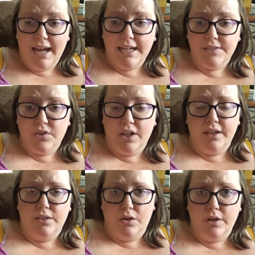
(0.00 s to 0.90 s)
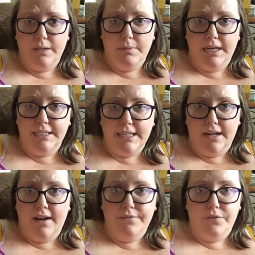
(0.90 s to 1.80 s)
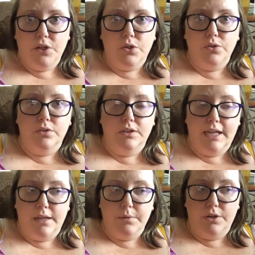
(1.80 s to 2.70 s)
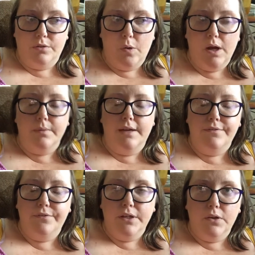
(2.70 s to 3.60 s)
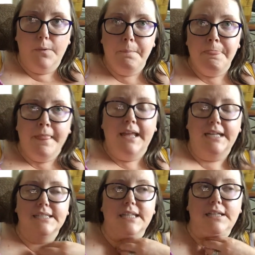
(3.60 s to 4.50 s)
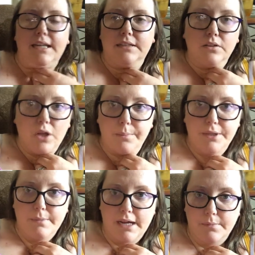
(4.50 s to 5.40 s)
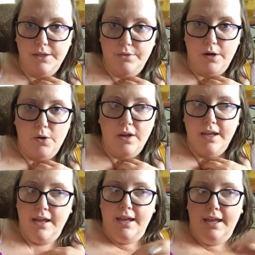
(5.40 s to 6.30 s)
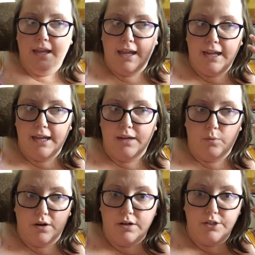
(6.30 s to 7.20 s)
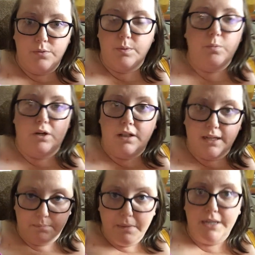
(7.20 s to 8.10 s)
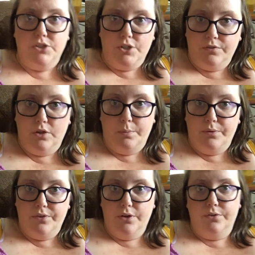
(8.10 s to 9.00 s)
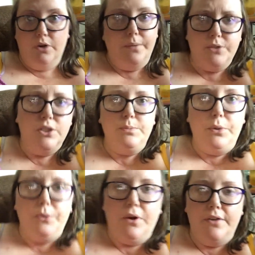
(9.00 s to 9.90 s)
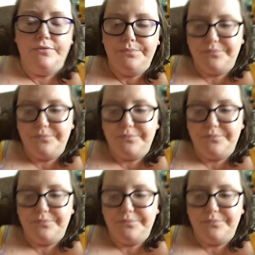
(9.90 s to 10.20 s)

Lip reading: last for like 30 minutes, and I feel like I'm gonna throw up. I feel like it's like the lump in the back of my throat, and where you would want to like make yourself throw up if you don't throw up. So it's pretty rough.